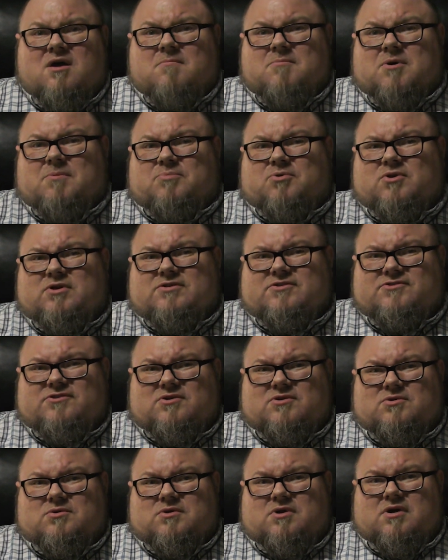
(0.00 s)
but pretty
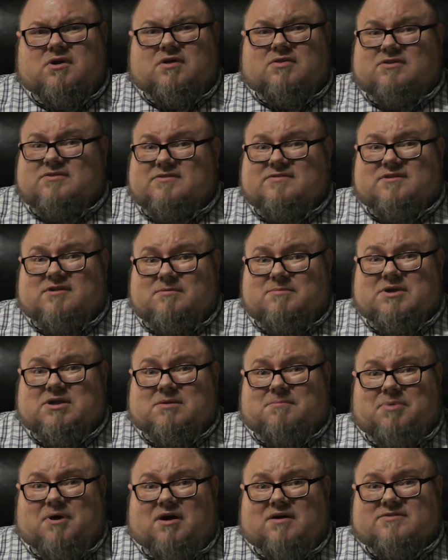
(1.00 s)
soon this is going to be an
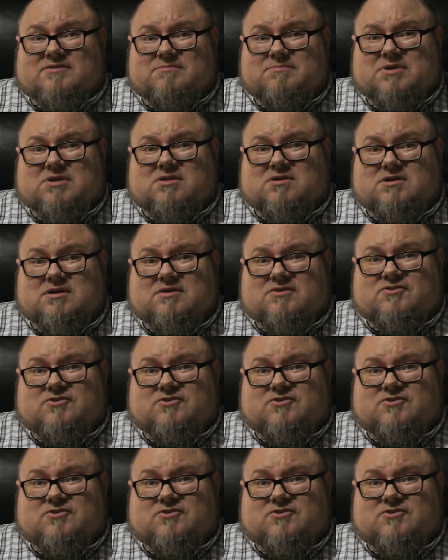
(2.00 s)
impossibility,